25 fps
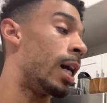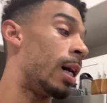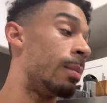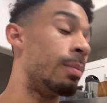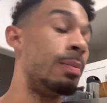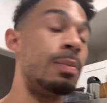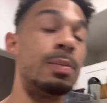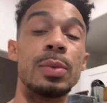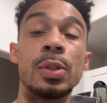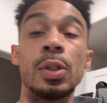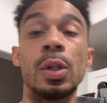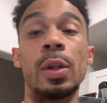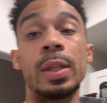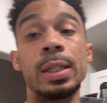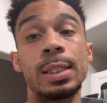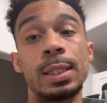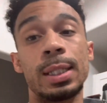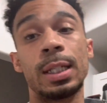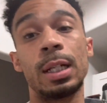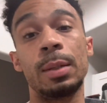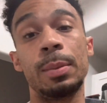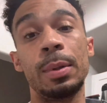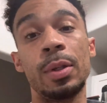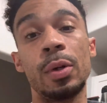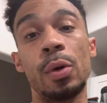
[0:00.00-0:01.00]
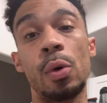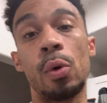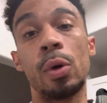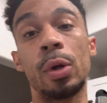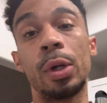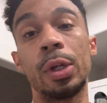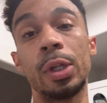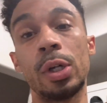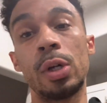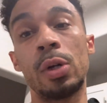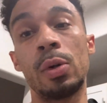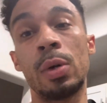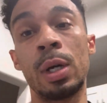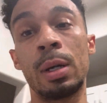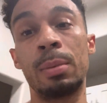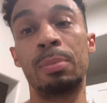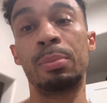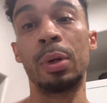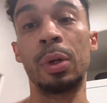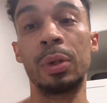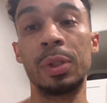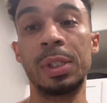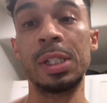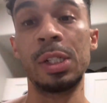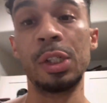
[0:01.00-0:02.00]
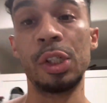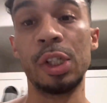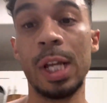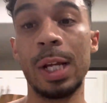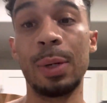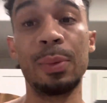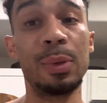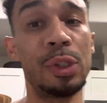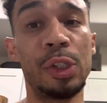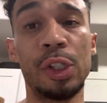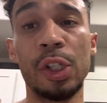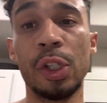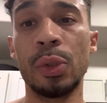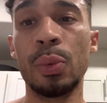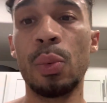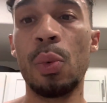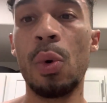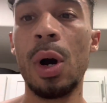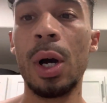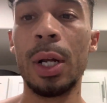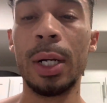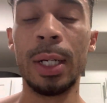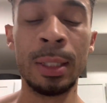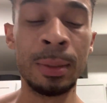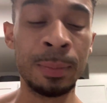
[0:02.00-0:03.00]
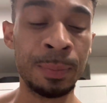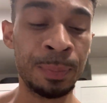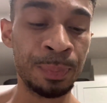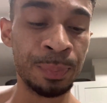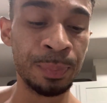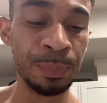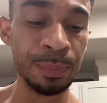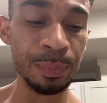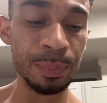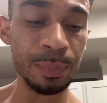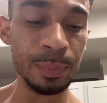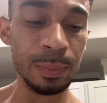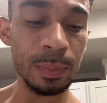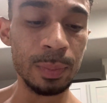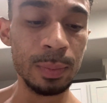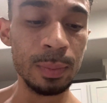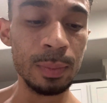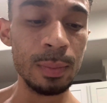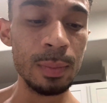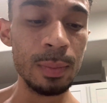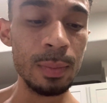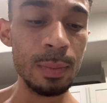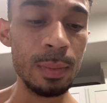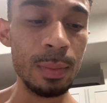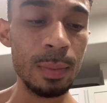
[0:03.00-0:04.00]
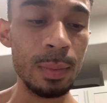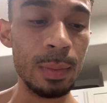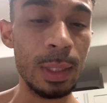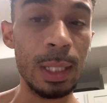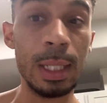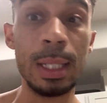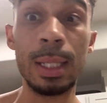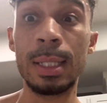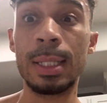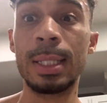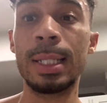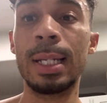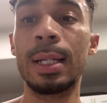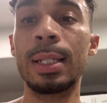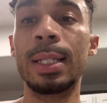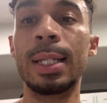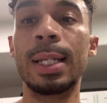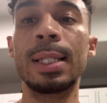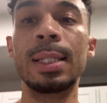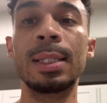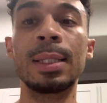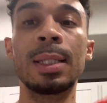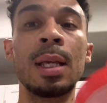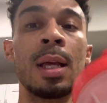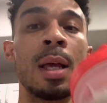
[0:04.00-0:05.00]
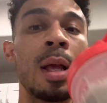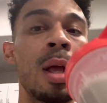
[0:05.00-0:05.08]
So this is gonna be the Oreo protein shake with just water. Let's see how it tastes.